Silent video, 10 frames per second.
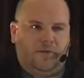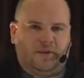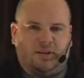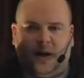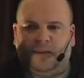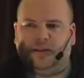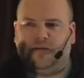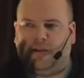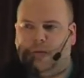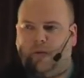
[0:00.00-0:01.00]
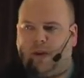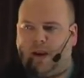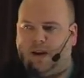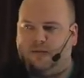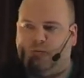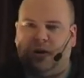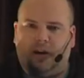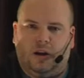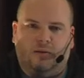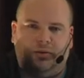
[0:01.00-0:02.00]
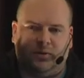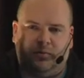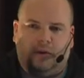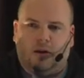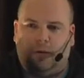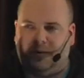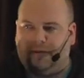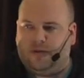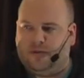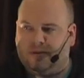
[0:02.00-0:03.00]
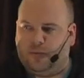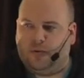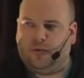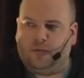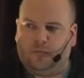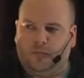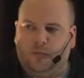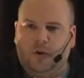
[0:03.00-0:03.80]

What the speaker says: site that's available that has a wiki that's going to be helping to support and